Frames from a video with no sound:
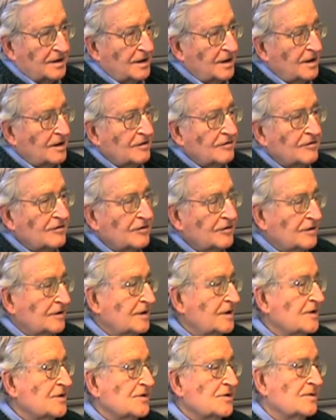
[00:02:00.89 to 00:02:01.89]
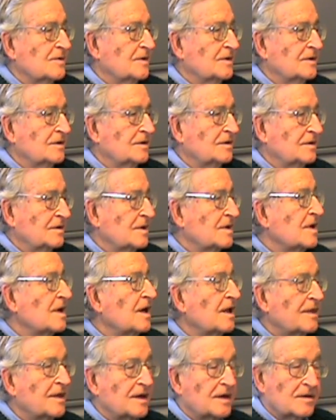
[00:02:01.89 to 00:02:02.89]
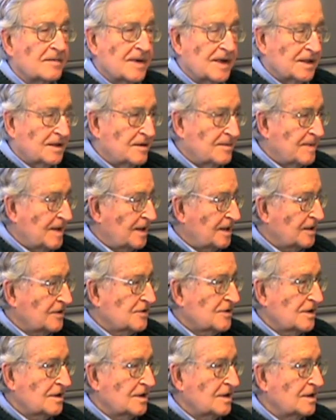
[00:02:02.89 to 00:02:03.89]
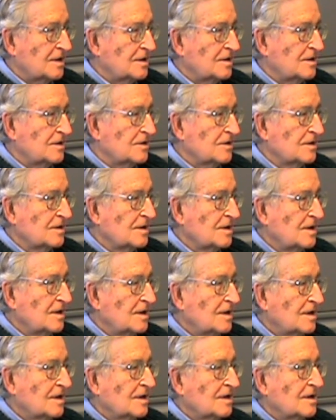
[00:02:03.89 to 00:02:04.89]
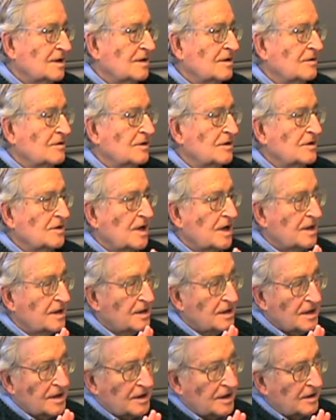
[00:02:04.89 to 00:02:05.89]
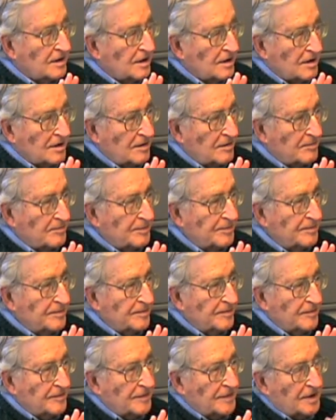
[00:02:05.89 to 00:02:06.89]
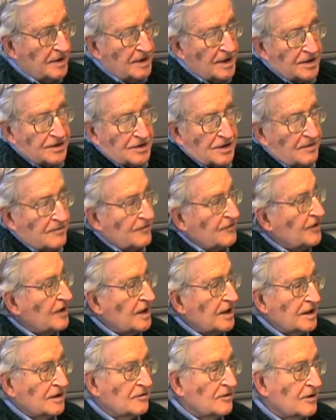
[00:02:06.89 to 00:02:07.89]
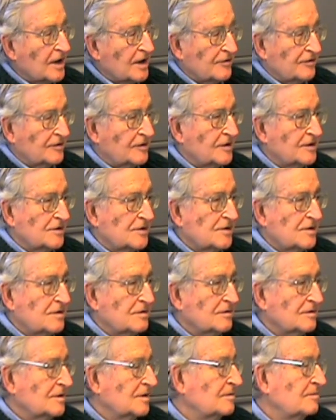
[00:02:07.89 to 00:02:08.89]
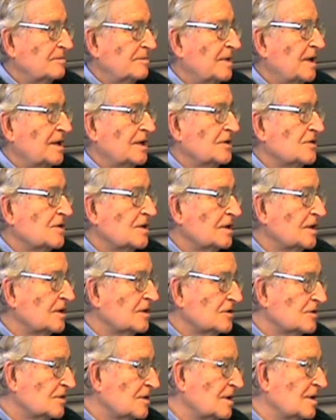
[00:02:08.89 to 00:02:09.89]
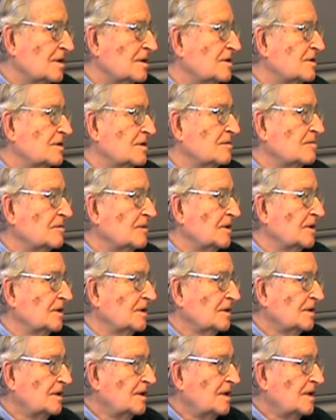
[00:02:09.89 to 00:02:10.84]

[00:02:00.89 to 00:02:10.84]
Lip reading: love for Israel, nothing about the Palestinians. I think he has some vague reference to a Palestinian state somewhere,